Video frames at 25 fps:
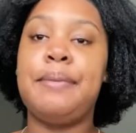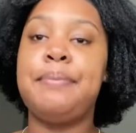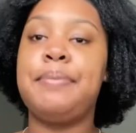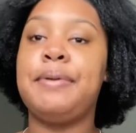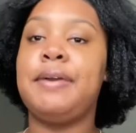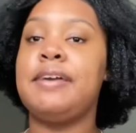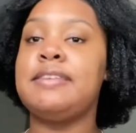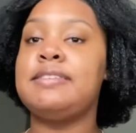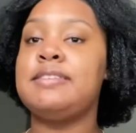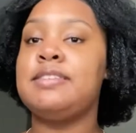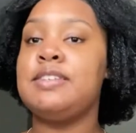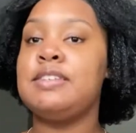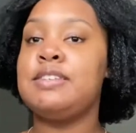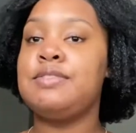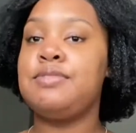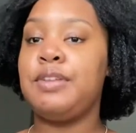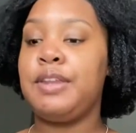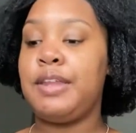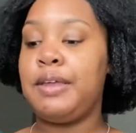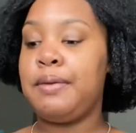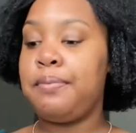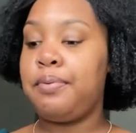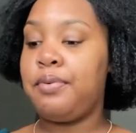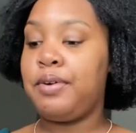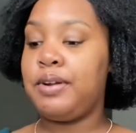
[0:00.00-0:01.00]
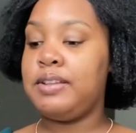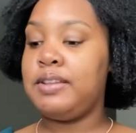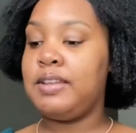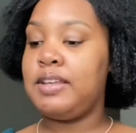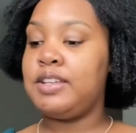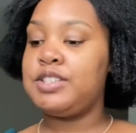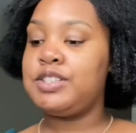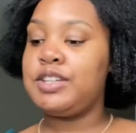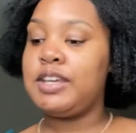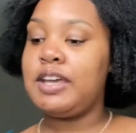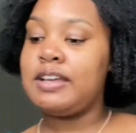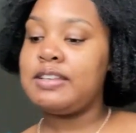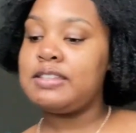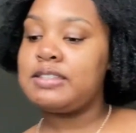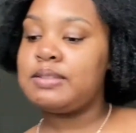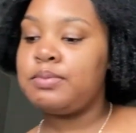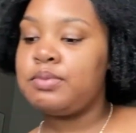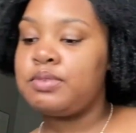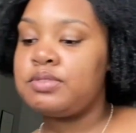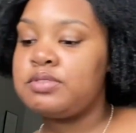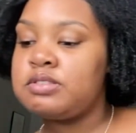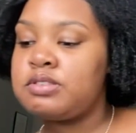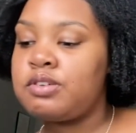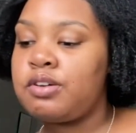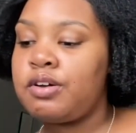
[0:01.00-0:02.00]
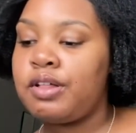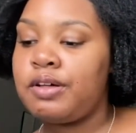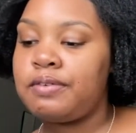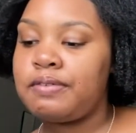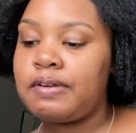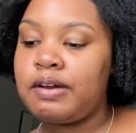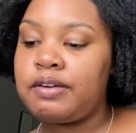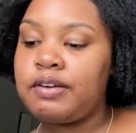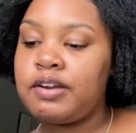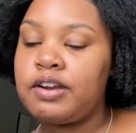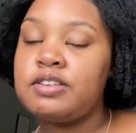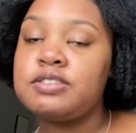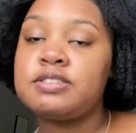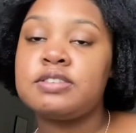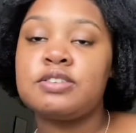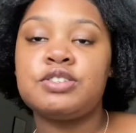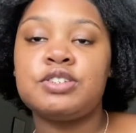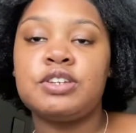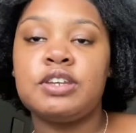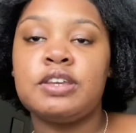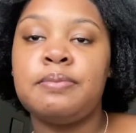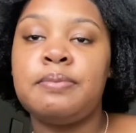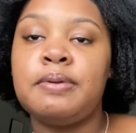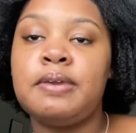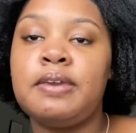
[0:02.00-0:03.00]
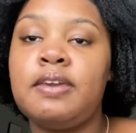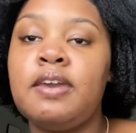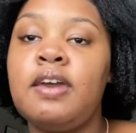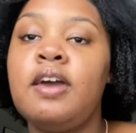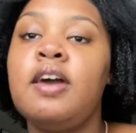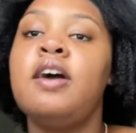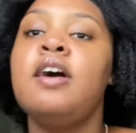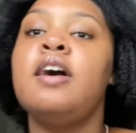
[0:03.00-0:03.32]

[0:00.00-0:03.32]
because it's just really important that she has some more soil around her so she can be